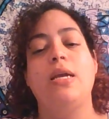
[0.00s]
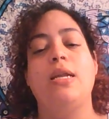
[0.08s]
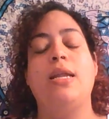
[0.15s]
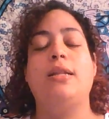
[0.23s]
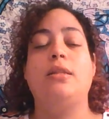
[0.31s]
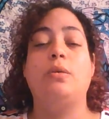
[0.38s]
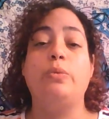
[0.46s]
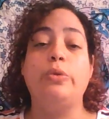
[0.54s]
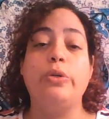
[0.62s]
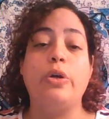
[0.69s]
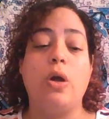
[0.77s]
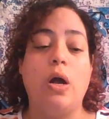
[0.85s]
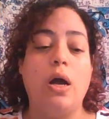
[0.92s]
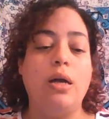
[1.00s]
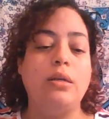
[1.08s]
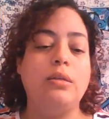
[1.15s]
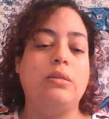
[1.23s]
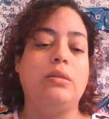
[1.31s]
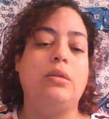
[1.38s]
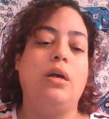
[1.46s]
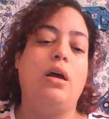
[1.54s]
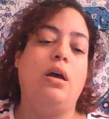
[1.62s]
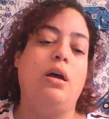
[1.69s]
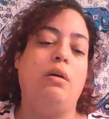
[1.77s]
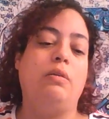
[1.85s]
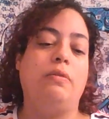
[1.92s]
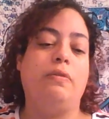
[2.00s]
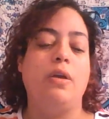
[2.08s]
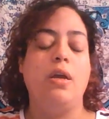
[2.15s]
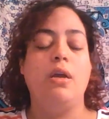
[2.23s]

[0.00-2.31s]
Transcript: Now, the root cause of